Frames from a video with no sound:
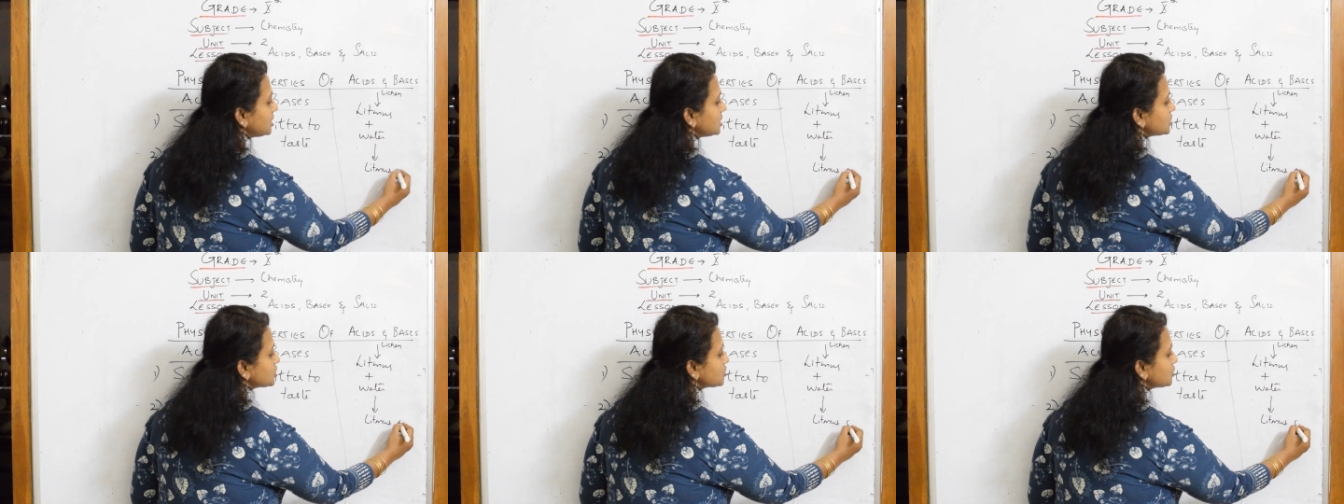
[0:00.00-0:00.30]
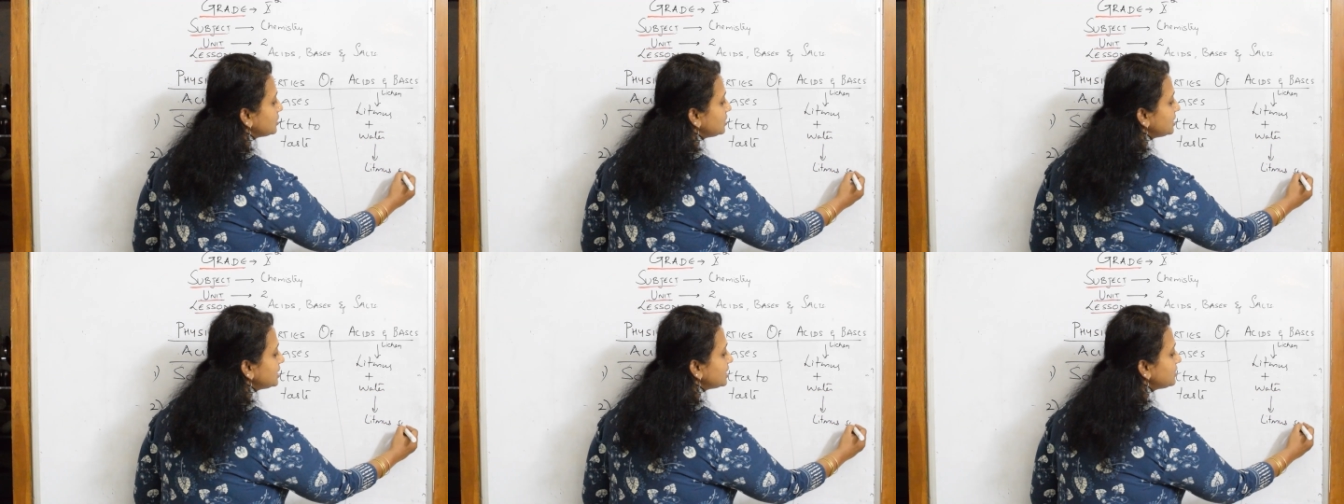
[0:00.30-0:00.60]

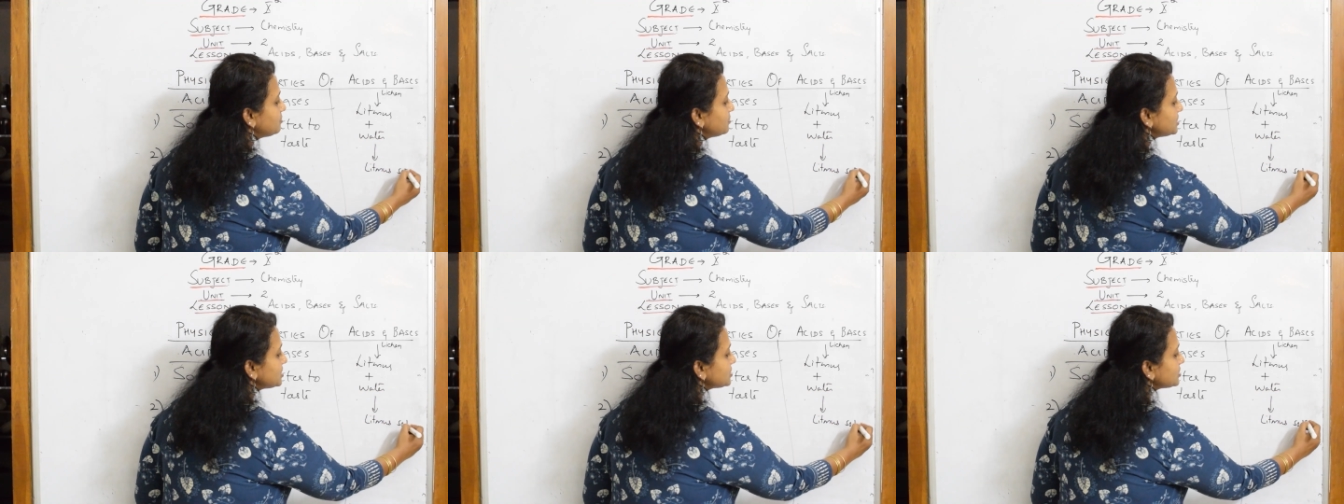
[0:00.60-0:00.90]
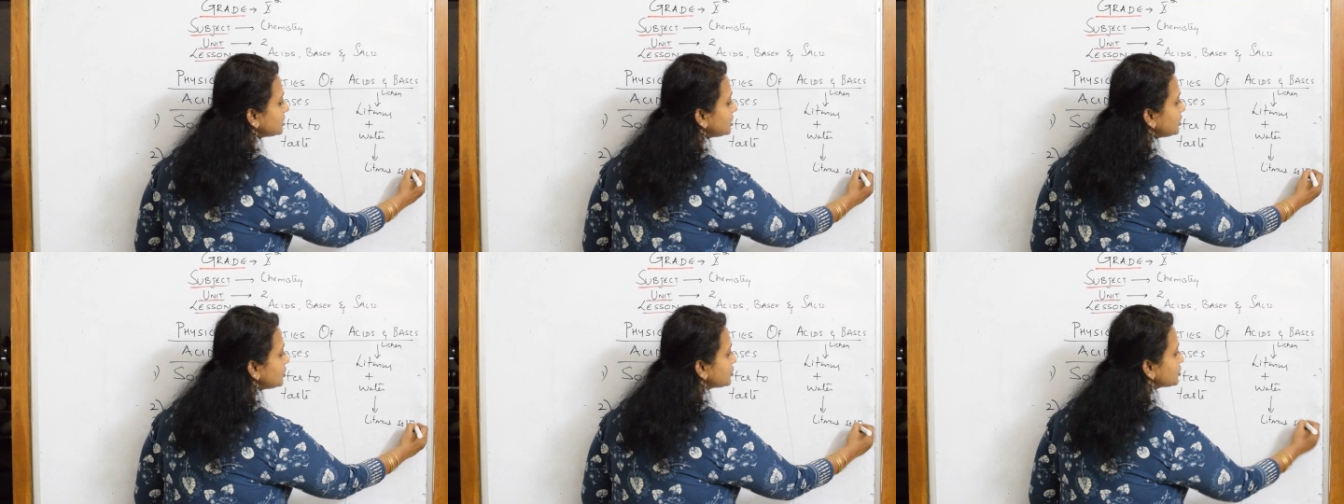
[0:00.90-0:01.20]
So litmus
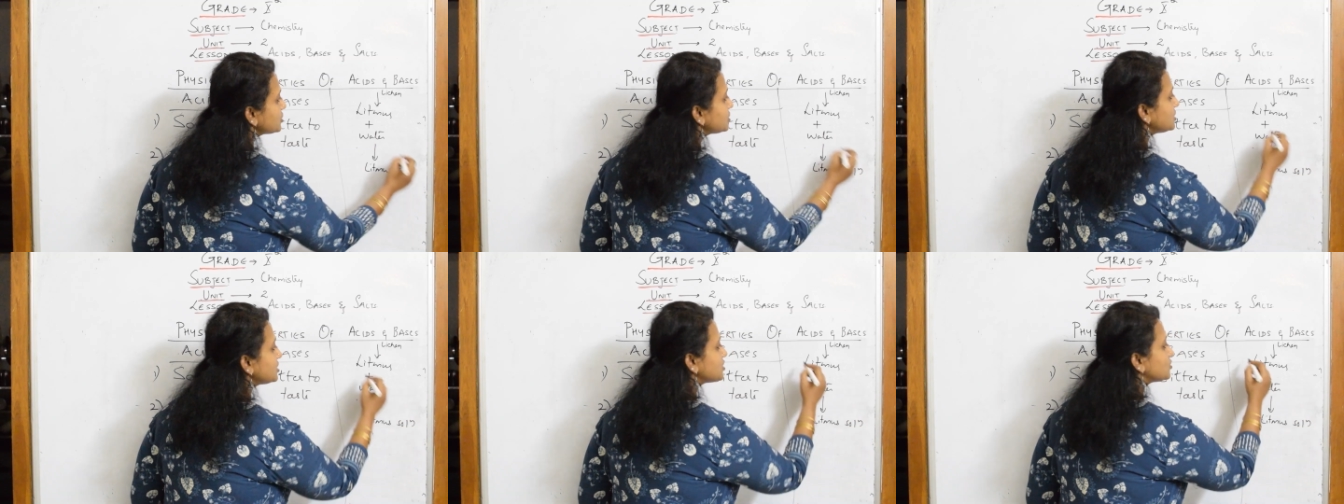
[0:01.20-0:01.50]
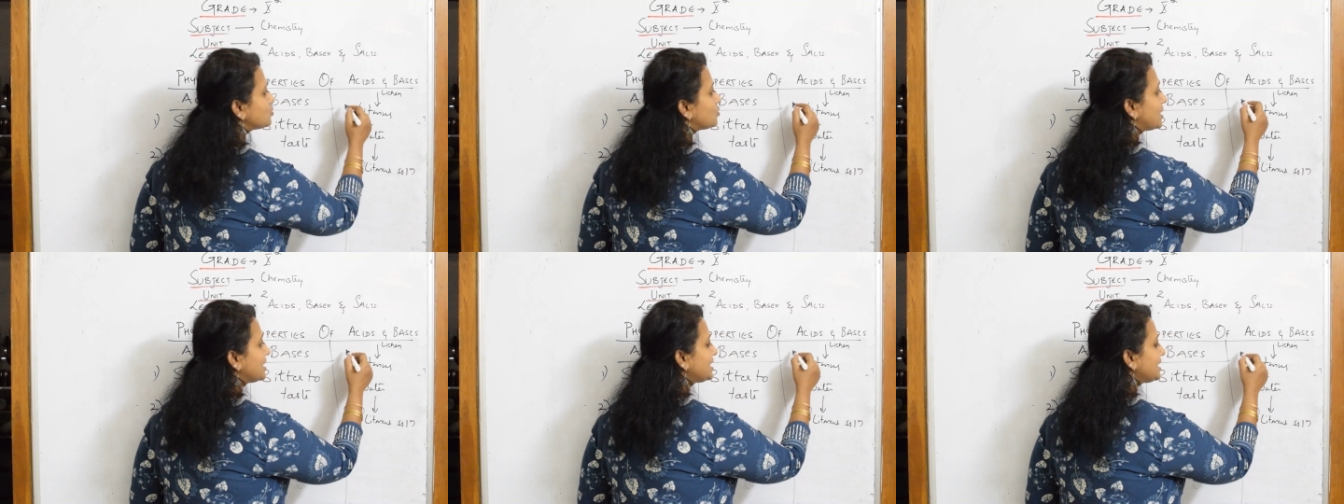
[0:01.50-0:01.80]
solution
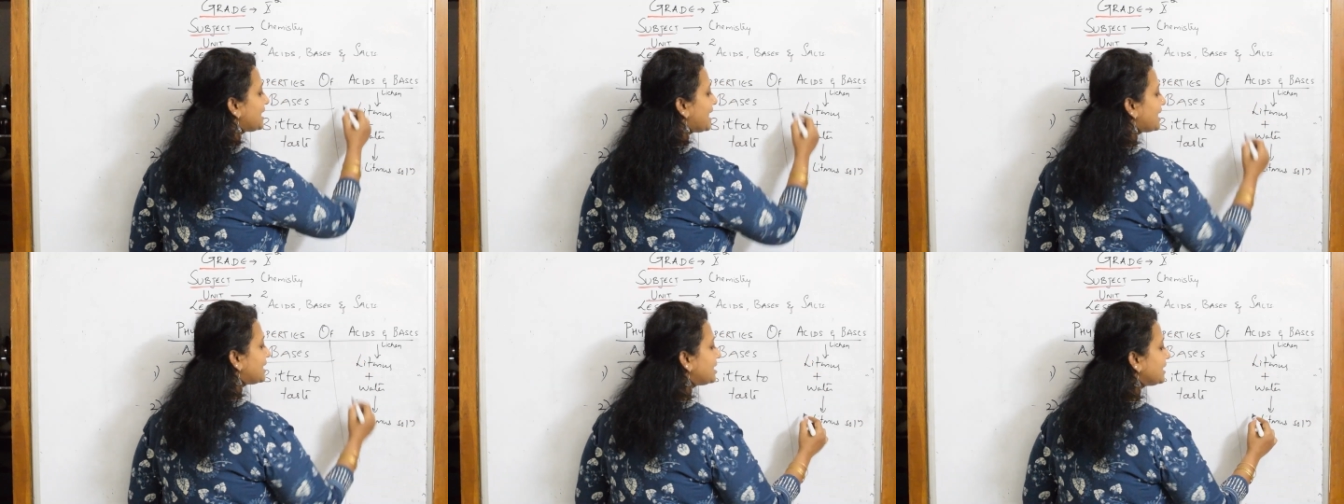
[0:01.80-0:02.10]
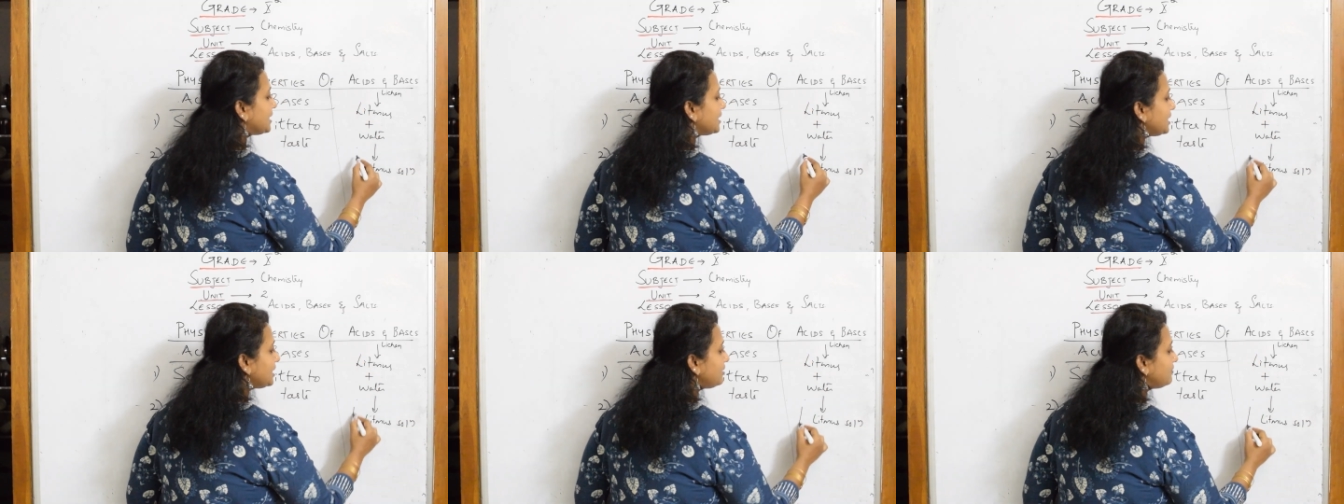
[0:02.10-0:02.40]
is one
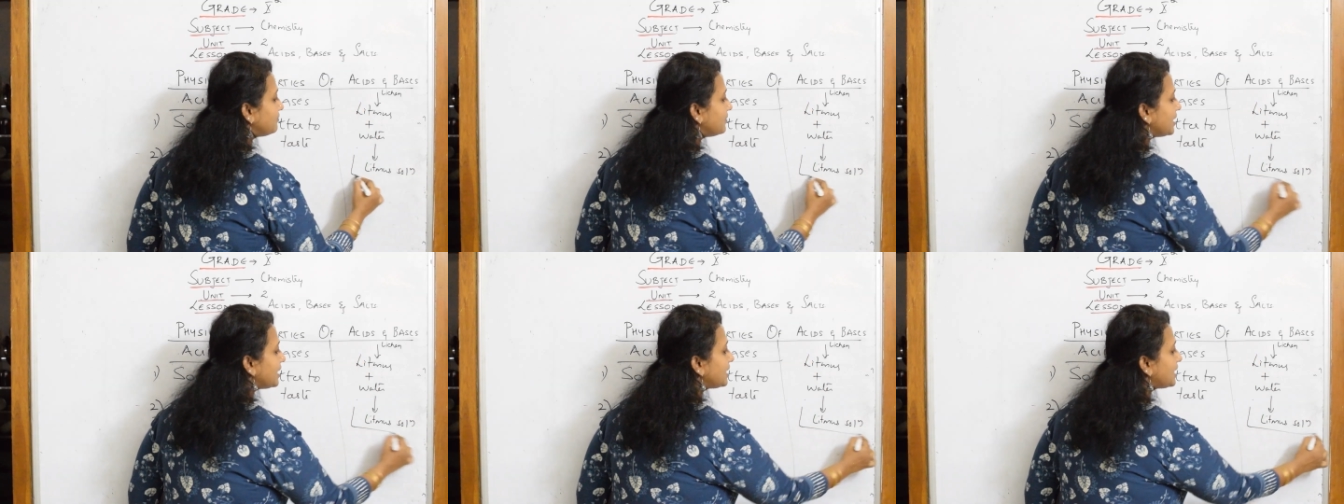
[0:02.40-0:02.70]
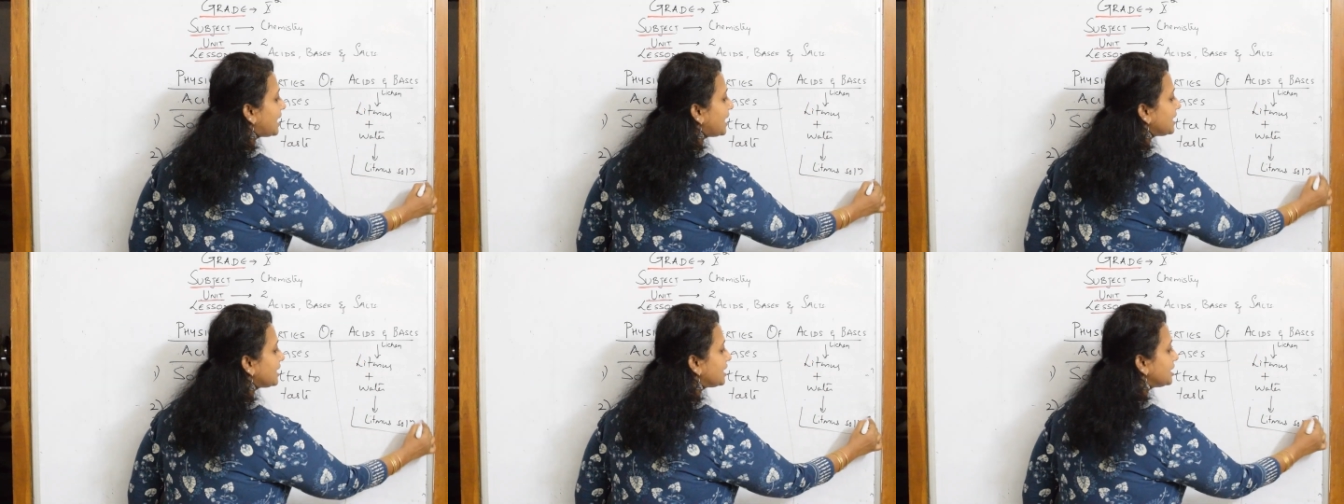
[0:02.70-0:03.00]
category
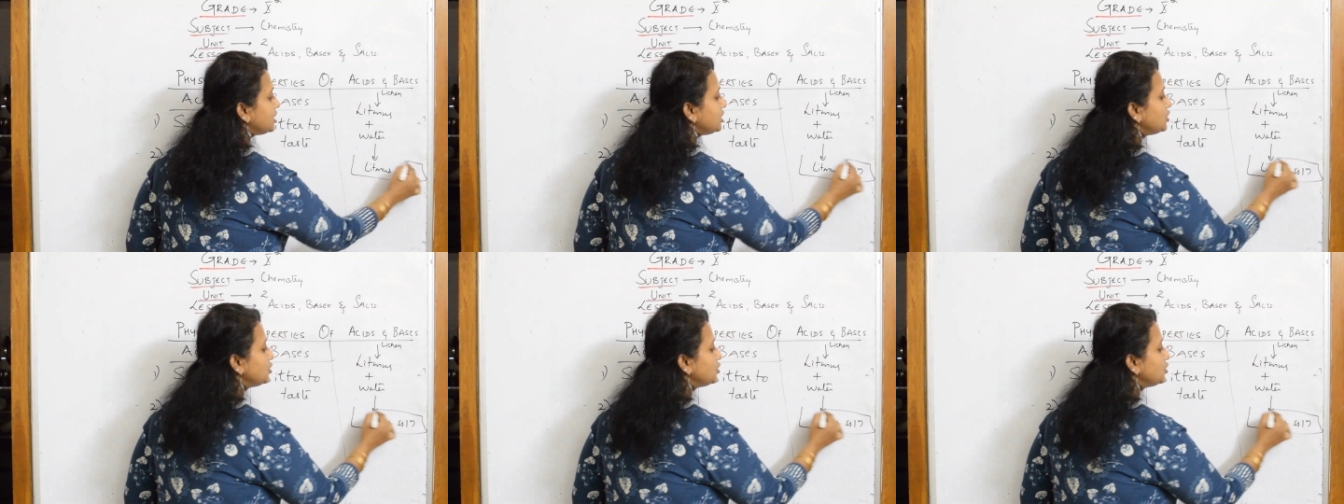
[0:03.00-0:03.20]
where I can